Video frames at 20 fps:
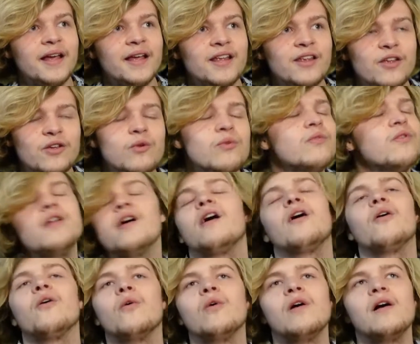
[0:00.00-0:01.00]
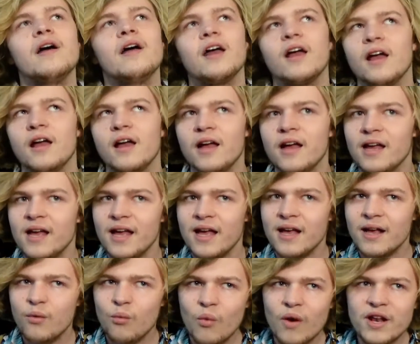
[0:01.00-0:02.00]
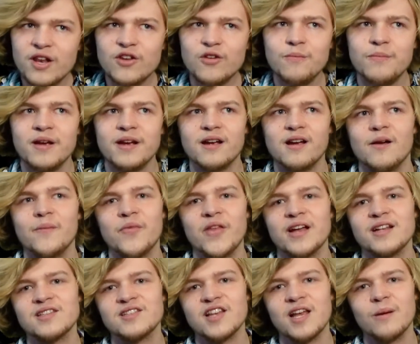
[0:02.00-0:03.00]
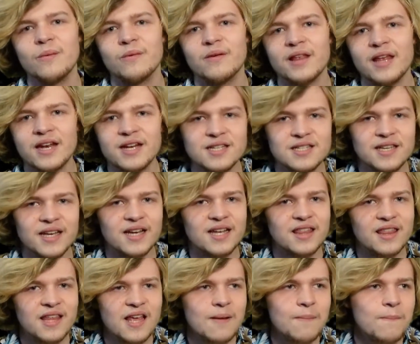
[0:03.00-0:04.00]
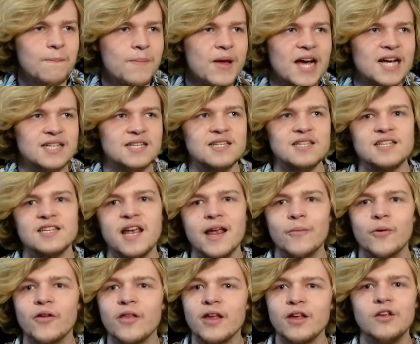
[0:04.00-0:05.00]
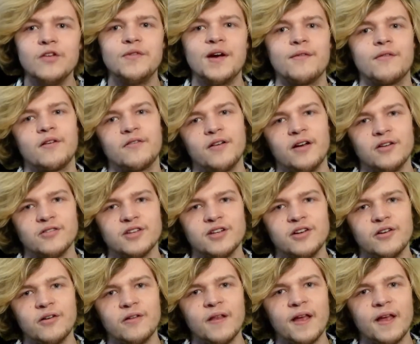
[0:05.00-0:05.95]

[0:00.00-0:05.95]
You know, when you pick up that saber, that is like the best saber that you've ever felt in your